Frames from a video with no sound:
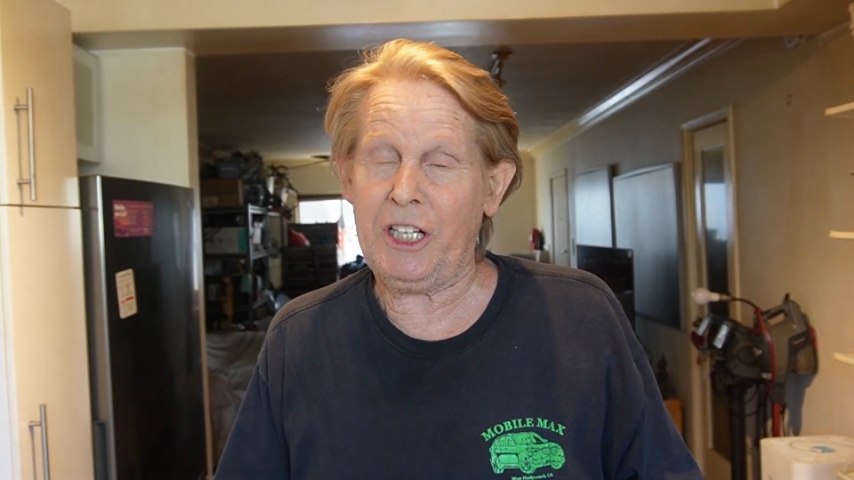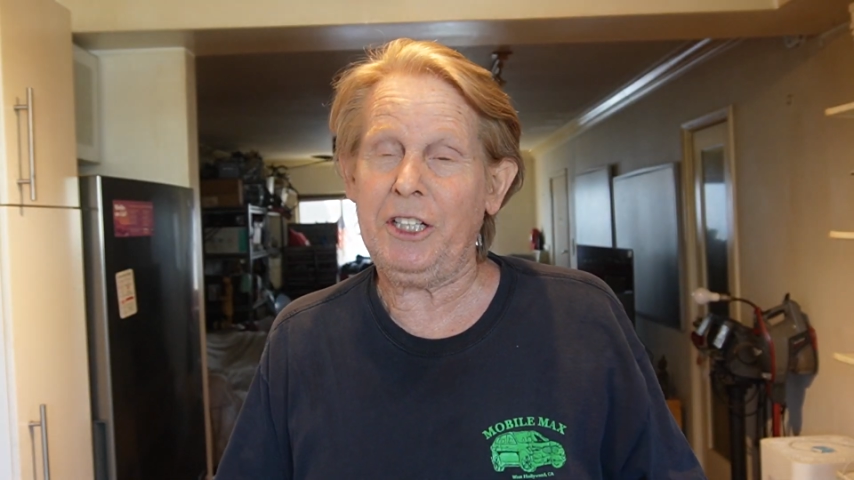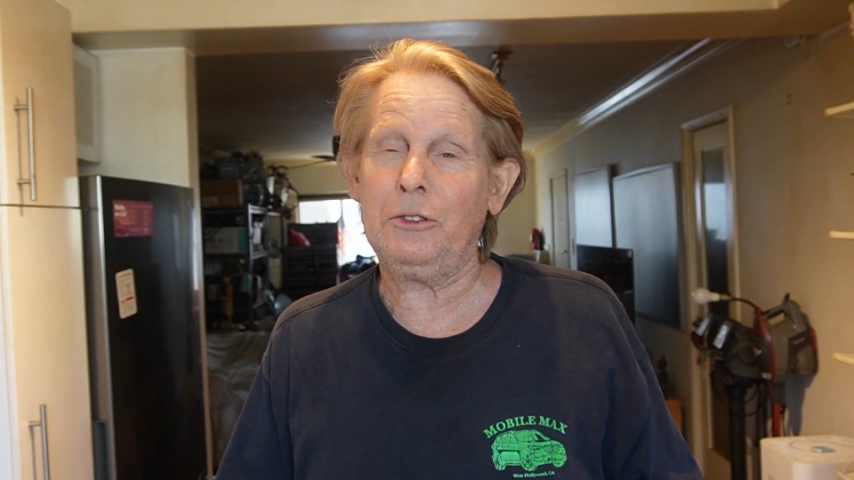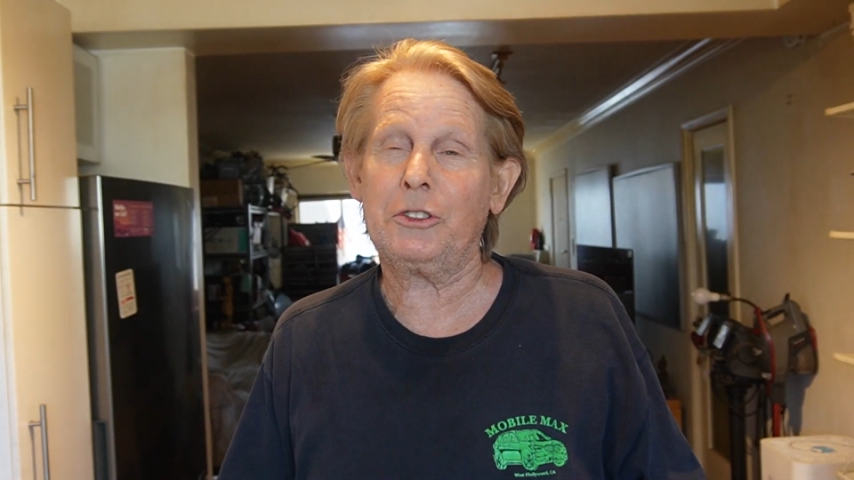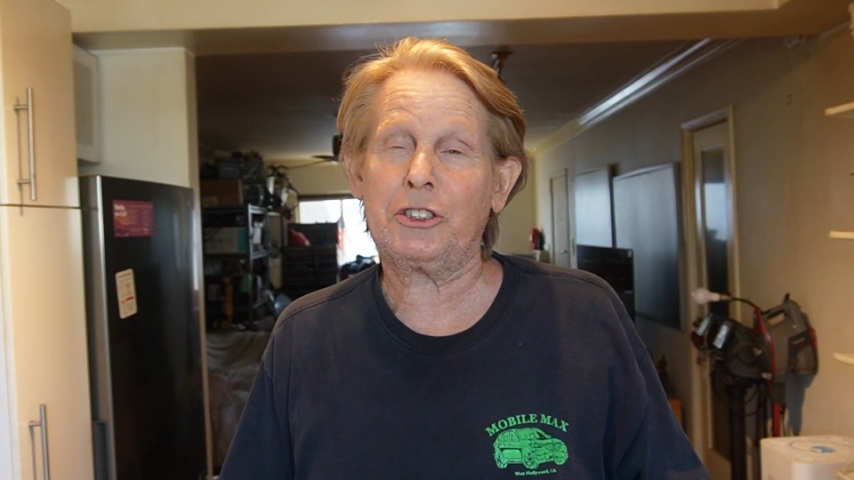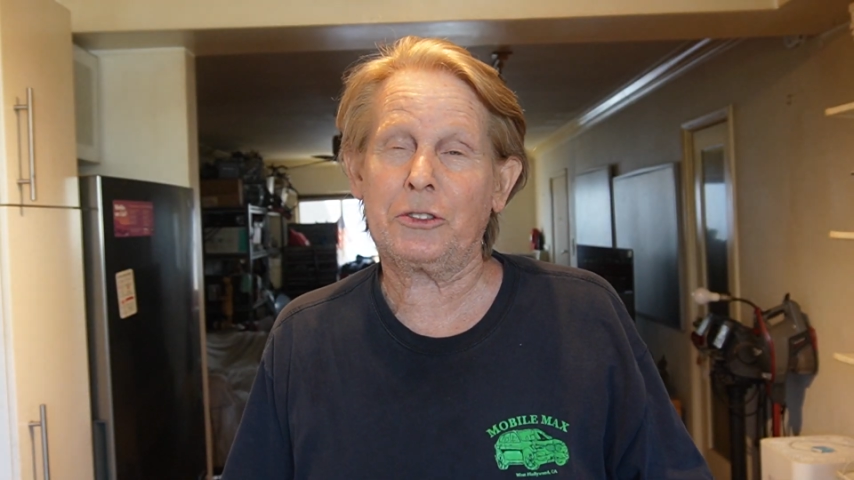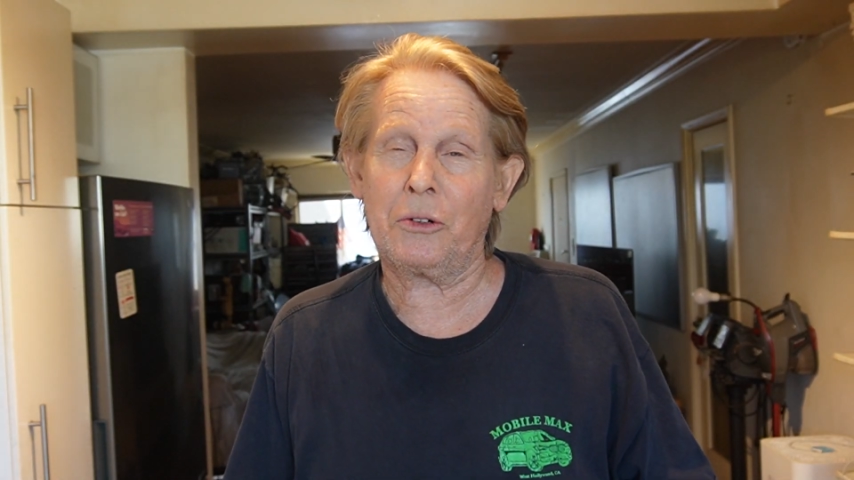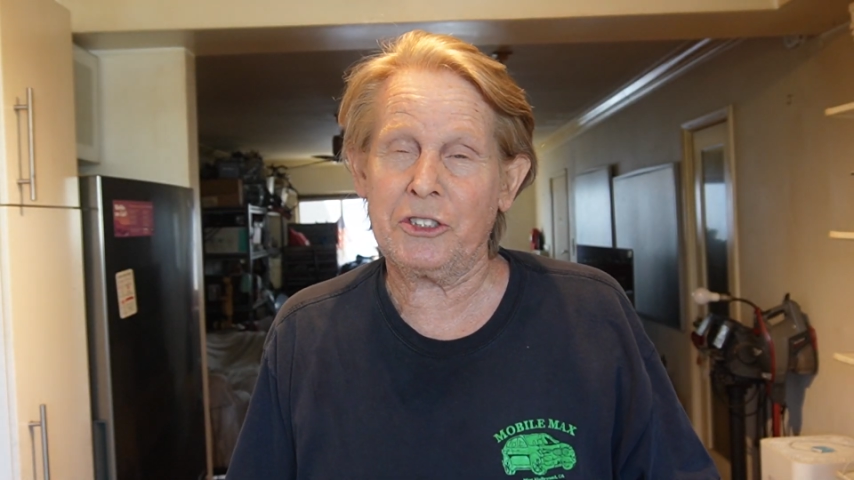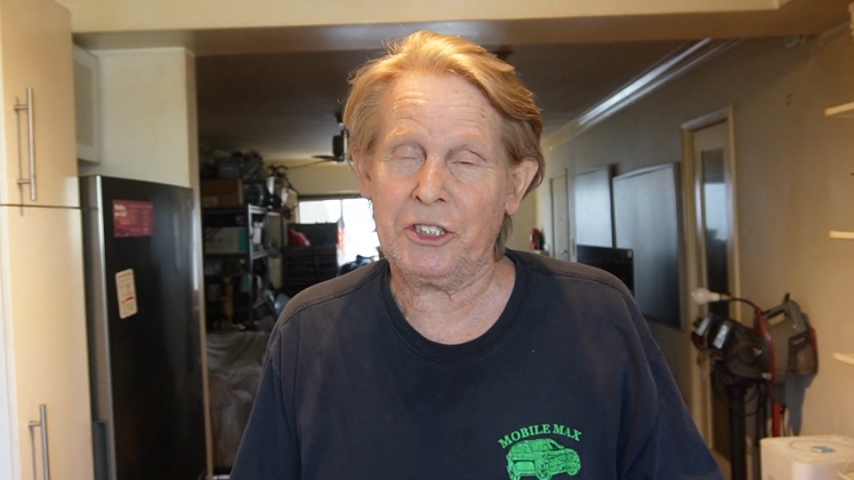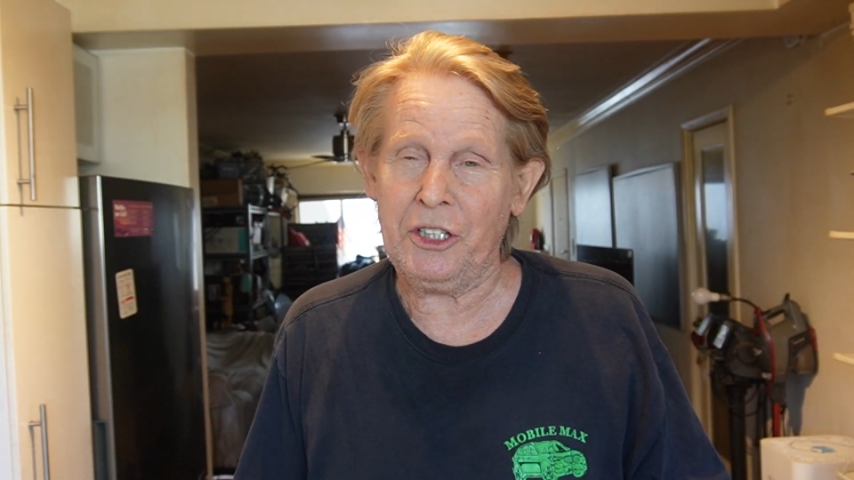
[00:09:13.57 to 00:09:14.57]
They knew which
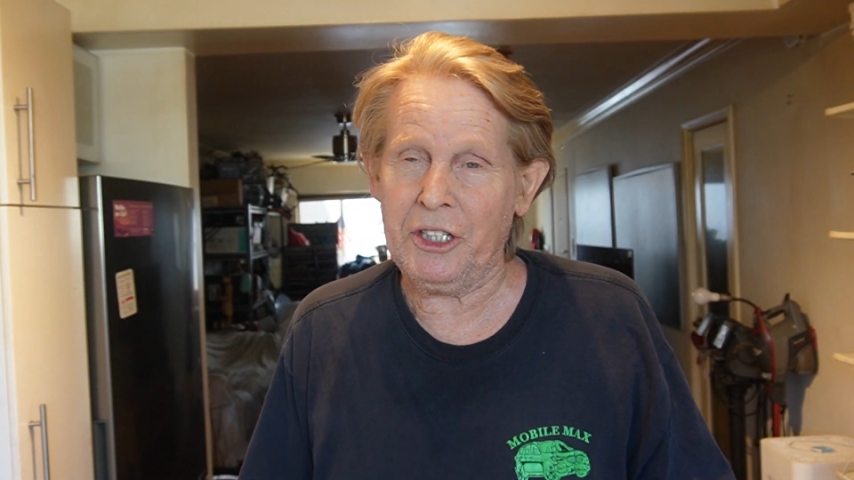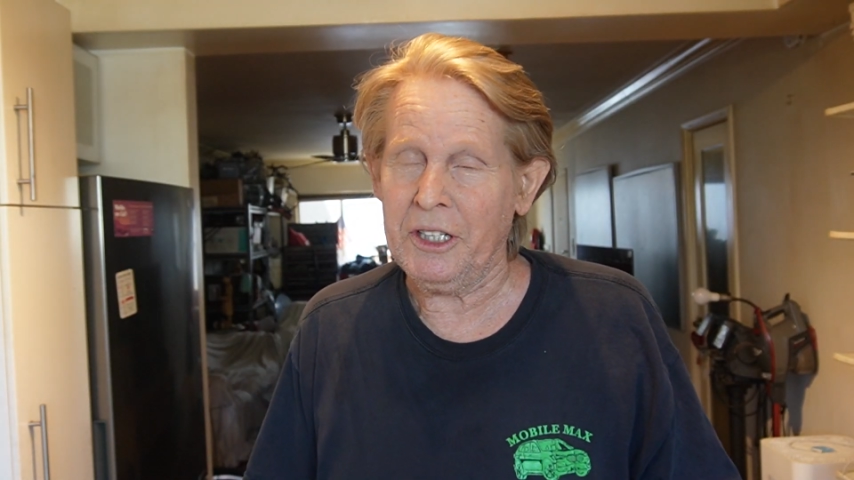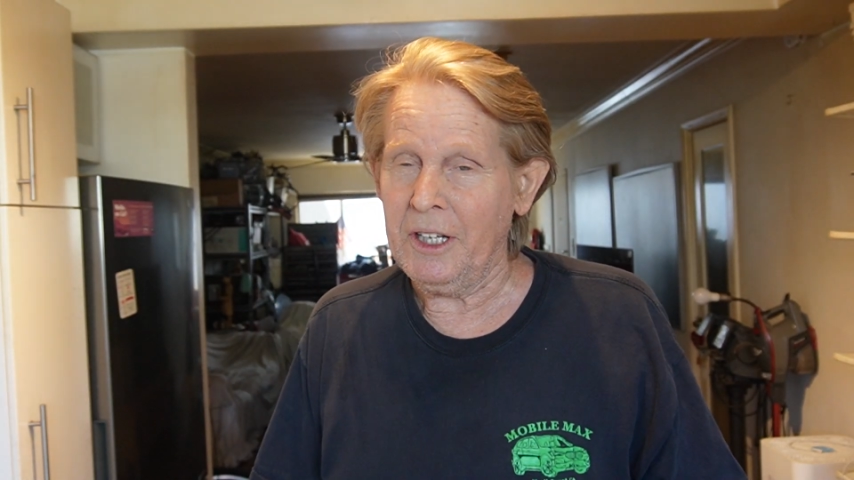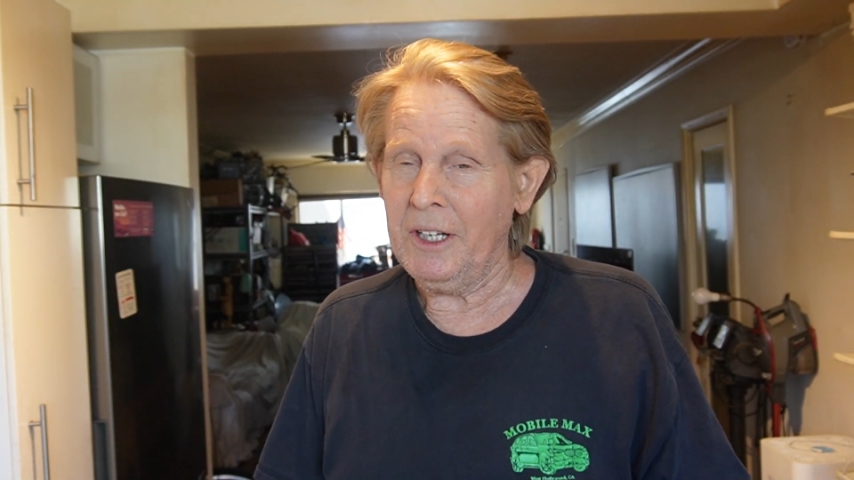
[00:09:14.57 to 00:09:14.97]
stores to hit.